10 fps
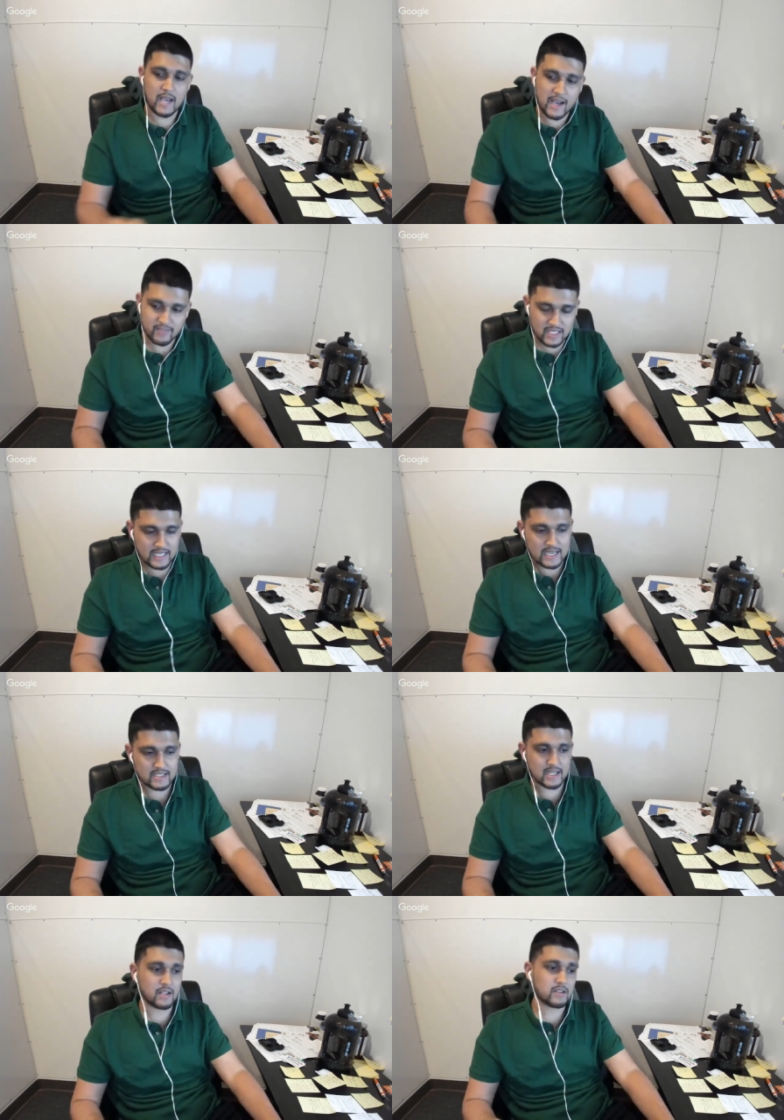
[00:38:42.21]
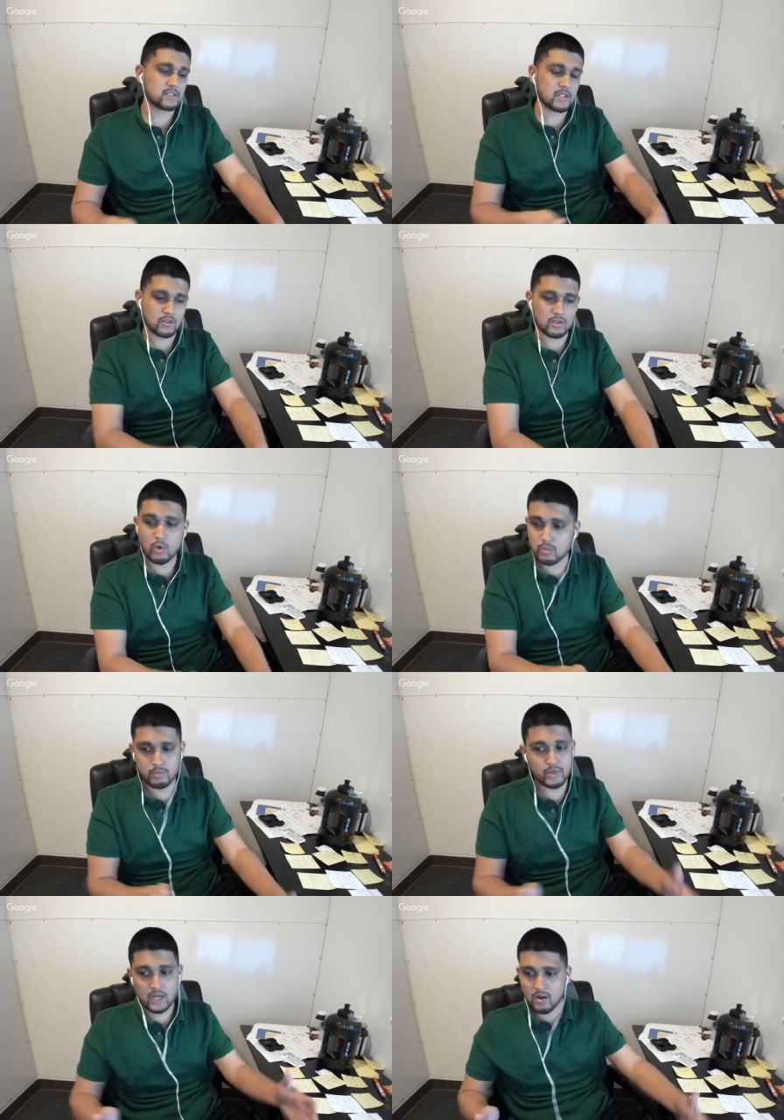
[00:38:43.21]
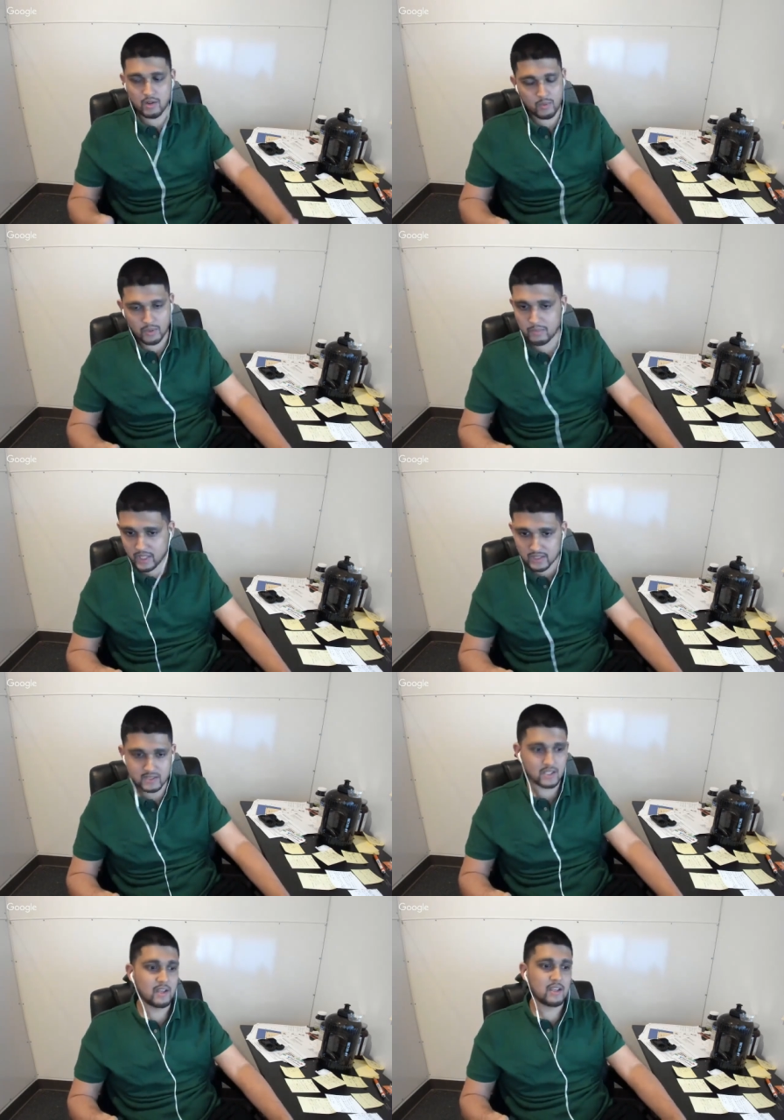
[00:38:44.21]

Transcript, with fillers: Have ten thousand dollars. Don't put it all in one place.